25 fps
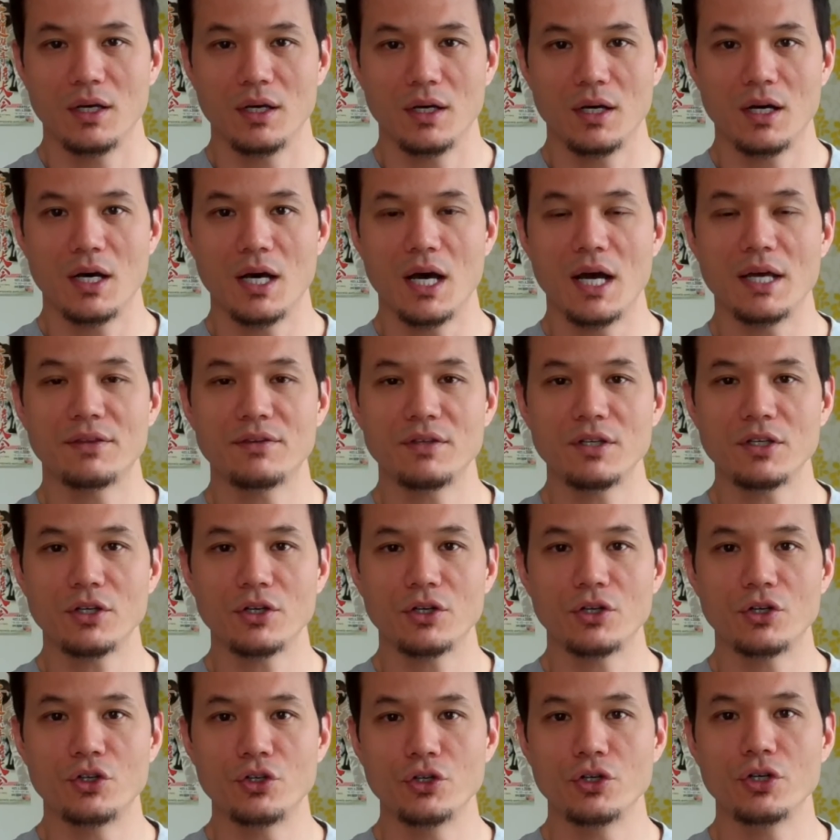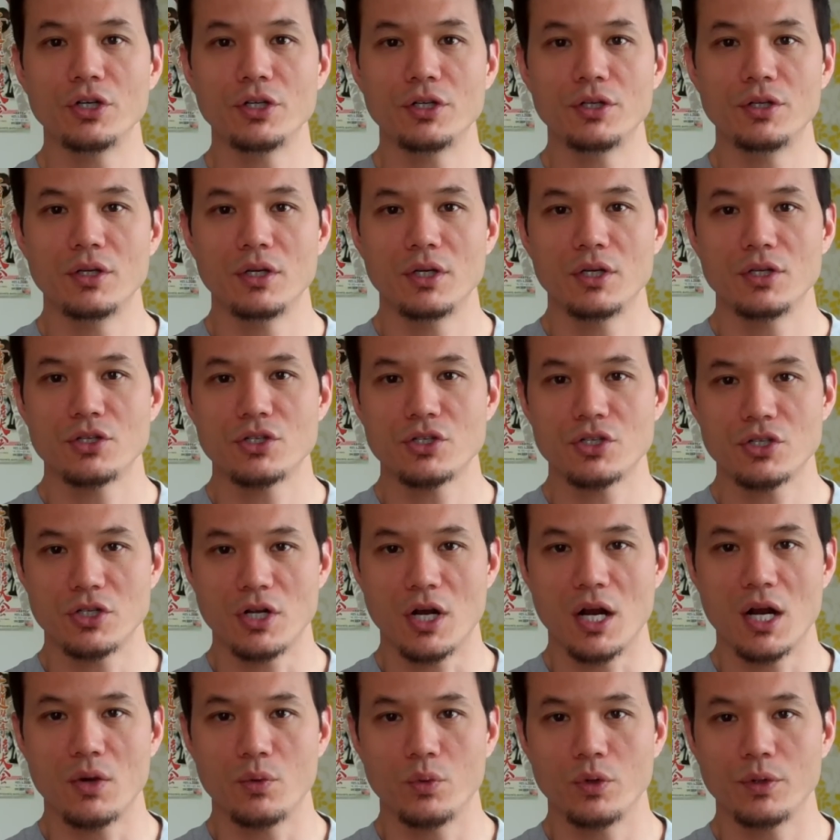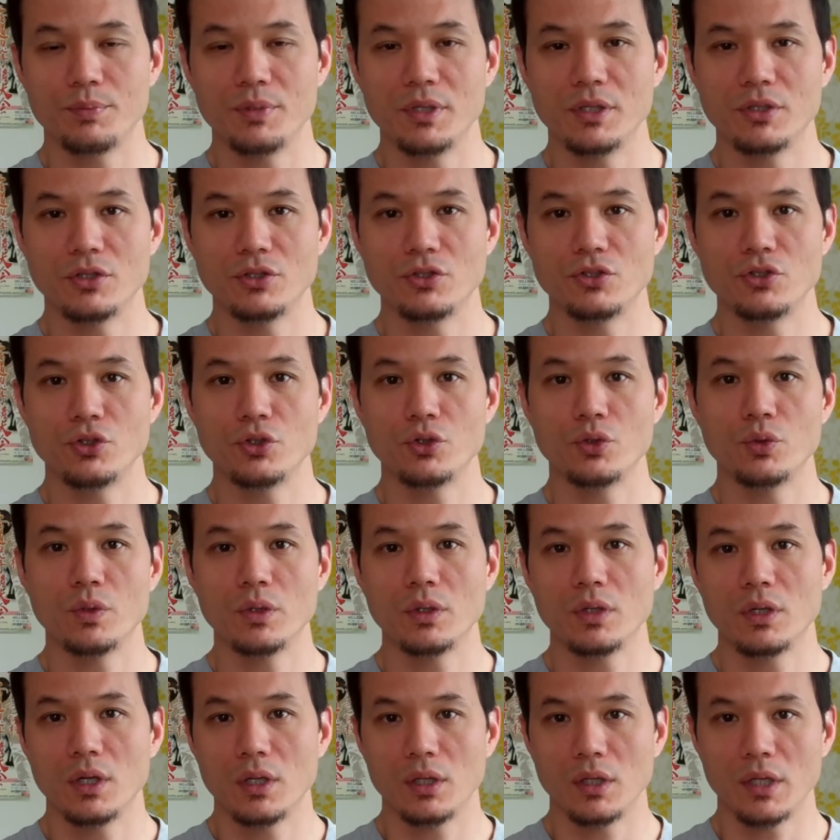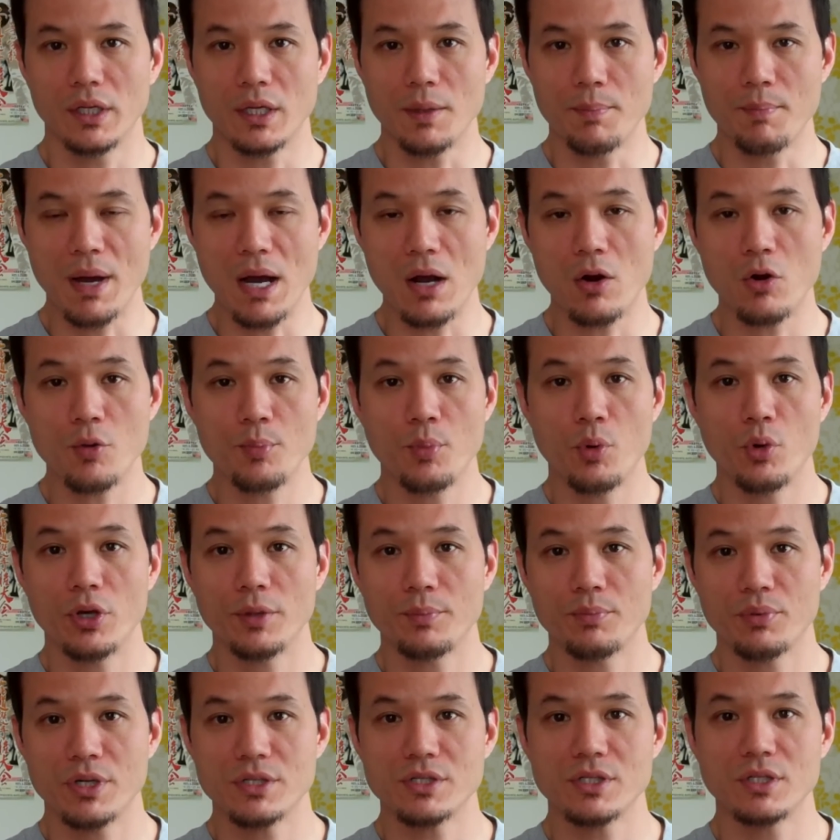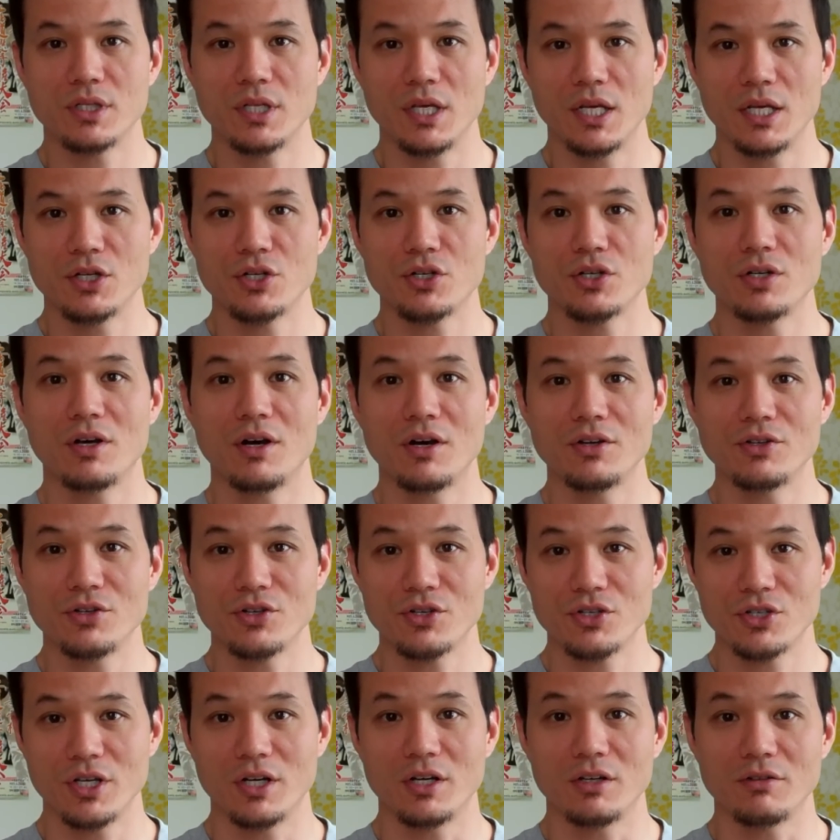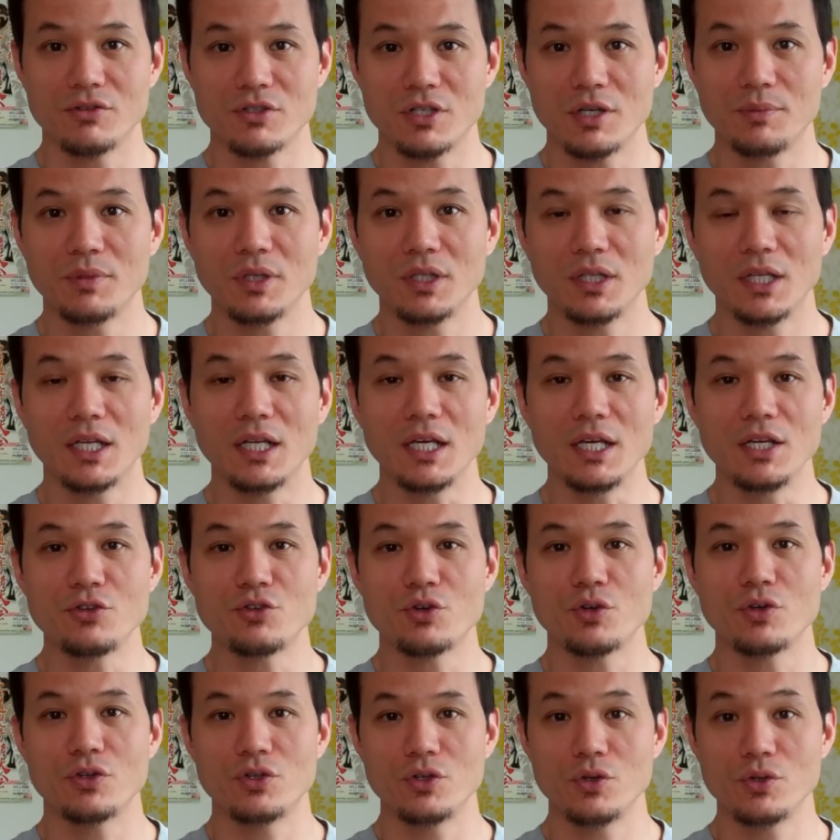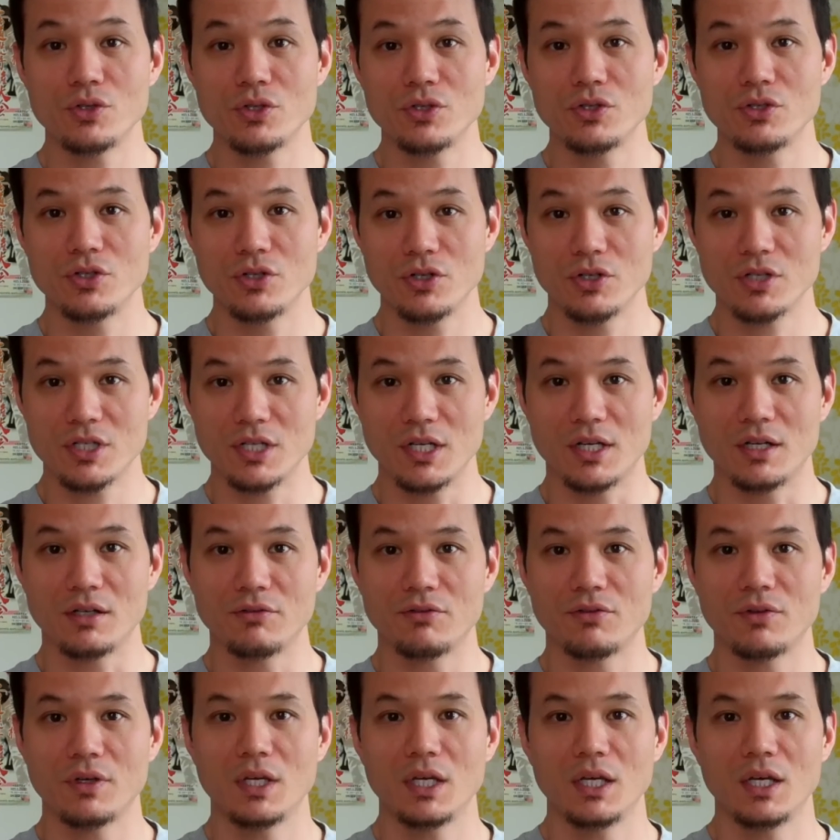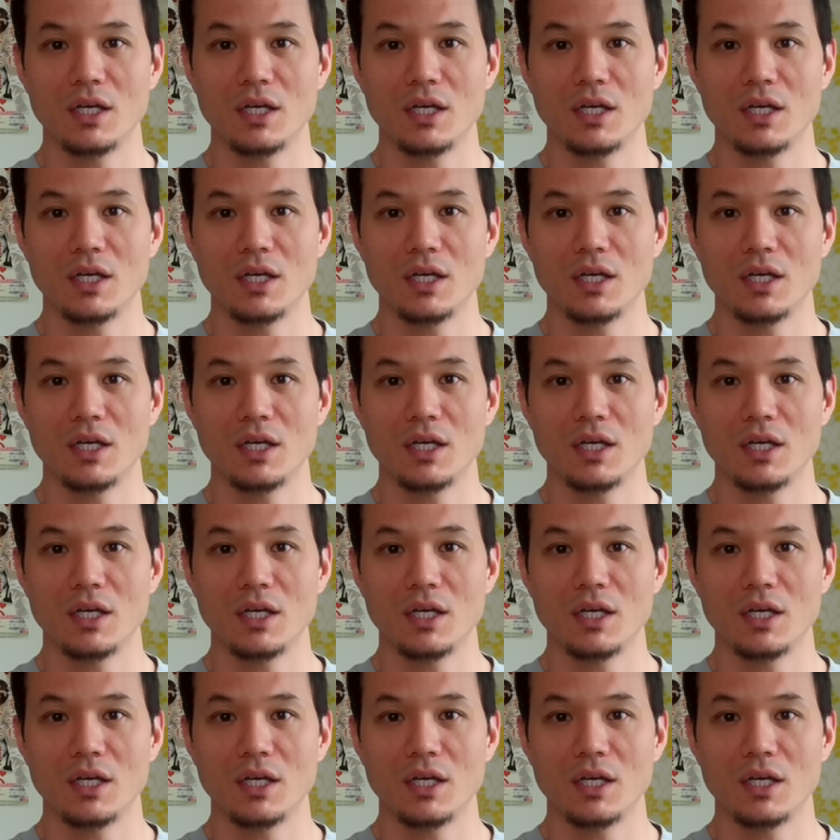I think a good start would be to do like a PowerPoint presentation on yourself, something that introduces yourself